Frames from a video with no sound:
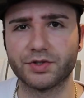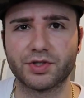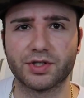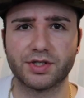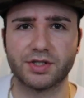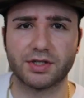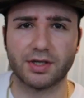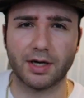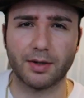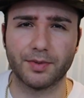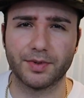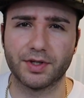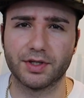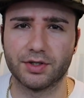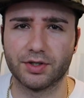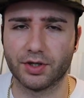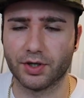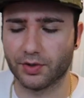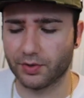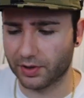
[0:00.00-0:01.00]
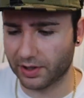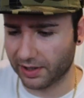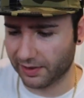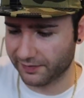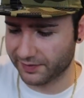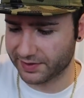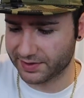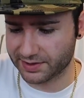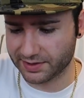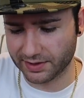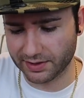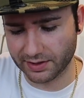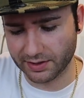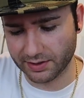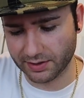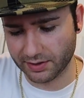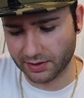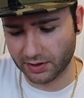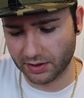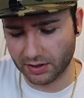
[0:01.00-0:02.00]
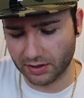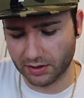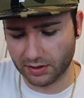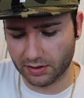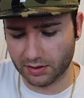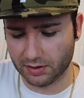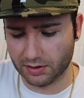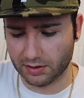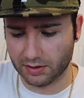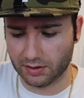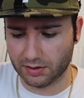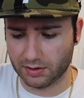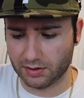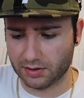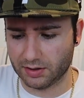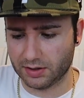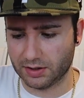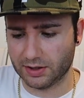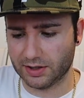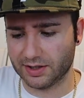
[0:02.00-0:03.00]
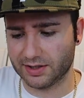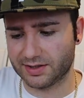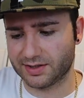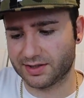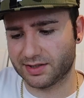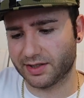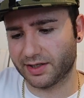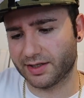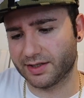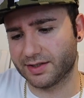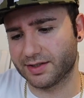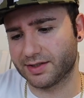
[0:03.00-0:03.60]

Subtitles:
Let's just start with the note. Obviously it